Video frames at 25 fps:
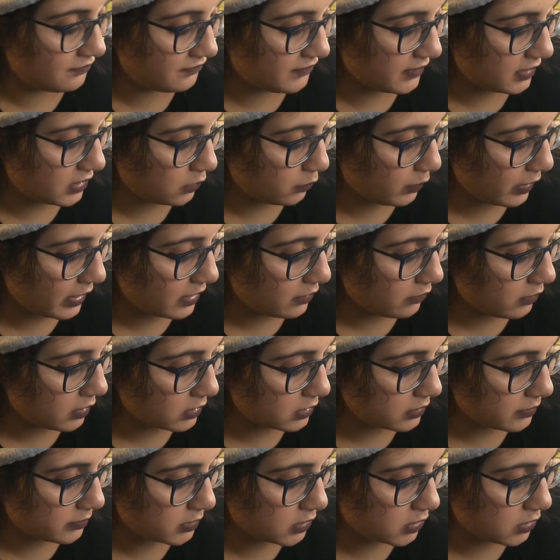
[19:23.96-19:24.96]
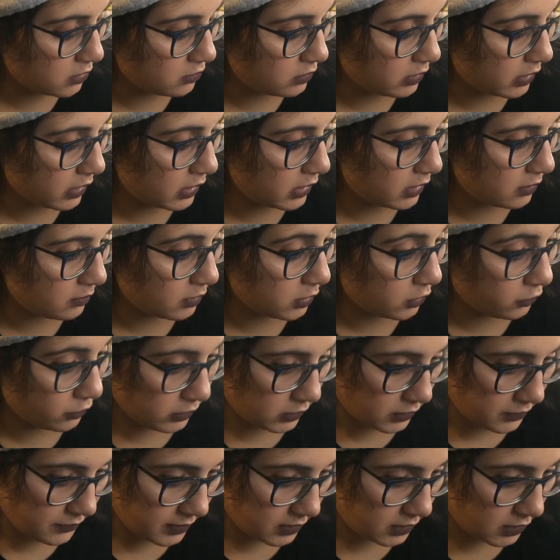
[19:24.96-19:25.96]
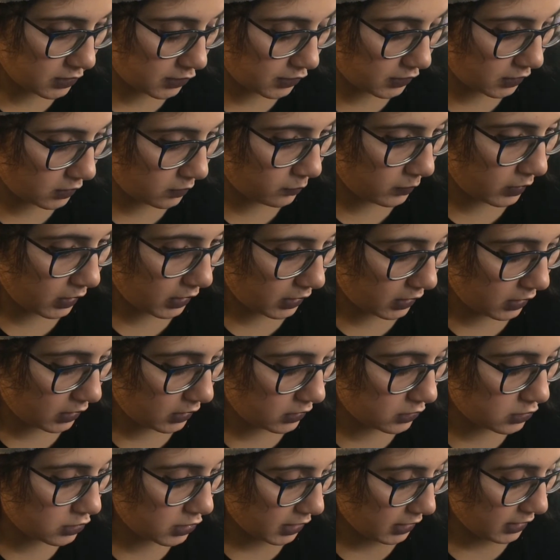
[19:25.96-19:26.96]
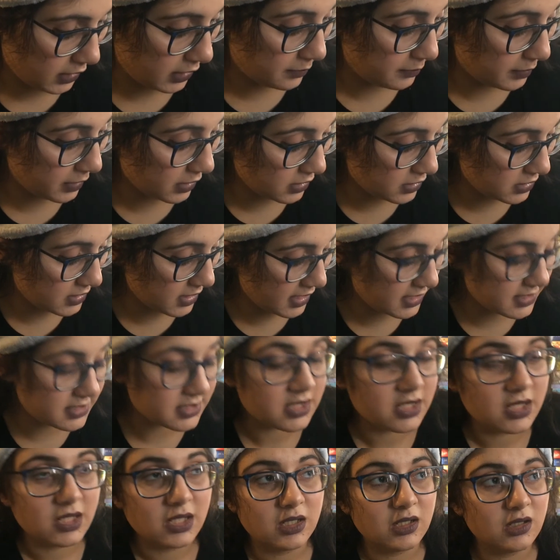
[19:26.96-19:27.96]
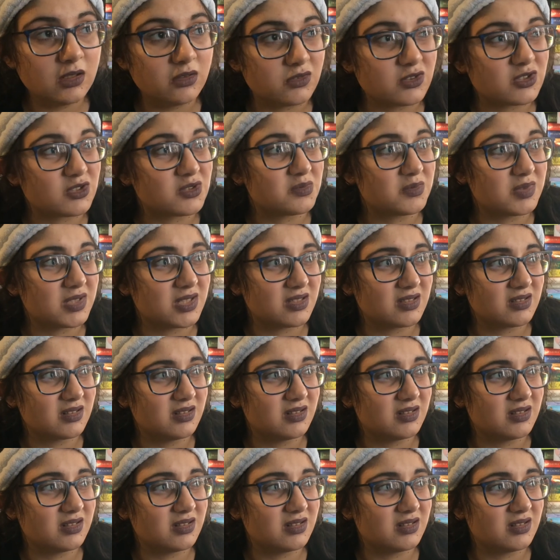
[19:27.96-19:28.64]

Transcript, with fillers: fit the way I want them to, I am going to return them and try and get a bigger size which means